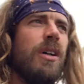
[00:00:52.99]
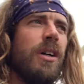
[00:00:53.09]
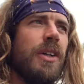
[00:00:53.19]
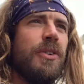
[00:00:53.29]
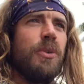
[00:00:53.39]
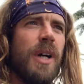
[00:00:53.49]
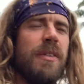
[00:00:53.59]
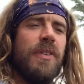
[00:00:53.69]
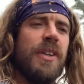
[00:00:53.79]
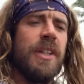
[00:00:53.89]
I do
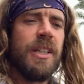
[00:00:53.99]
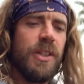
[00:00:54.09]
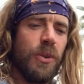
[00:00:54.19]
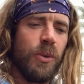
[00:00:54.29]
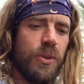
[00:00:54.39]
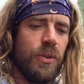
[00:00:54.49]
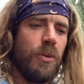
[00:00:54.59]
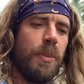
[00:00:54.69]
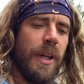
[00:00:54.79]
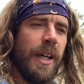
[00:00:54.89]
have the needle to
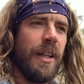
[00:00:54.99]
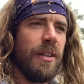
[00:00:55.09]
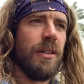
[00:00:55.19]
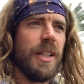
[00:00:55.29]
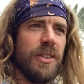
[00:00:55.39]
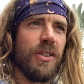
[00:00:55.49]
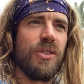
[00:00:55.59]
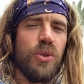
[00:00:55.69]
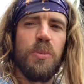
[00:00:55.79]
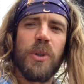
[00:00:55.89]
repair. I need to
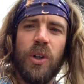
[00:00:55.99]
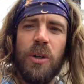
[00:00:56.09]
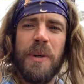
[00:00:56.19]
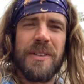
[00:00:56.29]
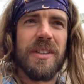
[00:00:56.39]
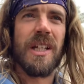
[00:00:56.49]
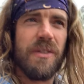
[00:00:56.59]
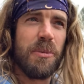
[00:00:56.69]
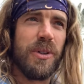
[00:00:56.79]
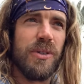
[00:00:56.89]
super glue it back together
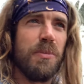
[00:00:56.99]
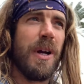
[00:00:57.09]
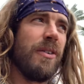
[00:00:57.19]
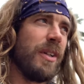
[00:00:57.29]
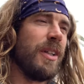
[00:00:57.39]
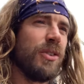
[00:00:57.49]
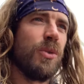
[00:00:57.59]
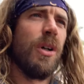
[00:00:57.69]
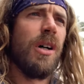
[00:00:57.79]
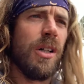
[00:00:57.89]
because apparently it's
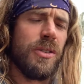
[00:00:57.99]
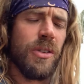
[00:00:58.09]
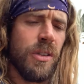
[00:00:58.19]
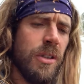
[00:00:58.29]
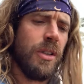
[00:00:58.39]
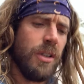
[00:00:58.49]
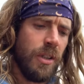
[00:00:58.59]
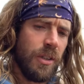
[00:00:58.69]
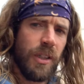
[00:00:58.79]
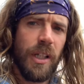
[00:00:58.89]
quite hard to
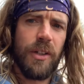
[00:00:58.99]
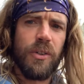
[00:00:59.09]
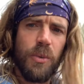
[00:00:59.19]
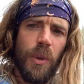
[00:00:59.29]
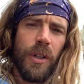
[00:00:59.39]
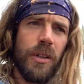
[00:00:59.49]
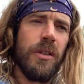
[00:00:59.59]
get a new one.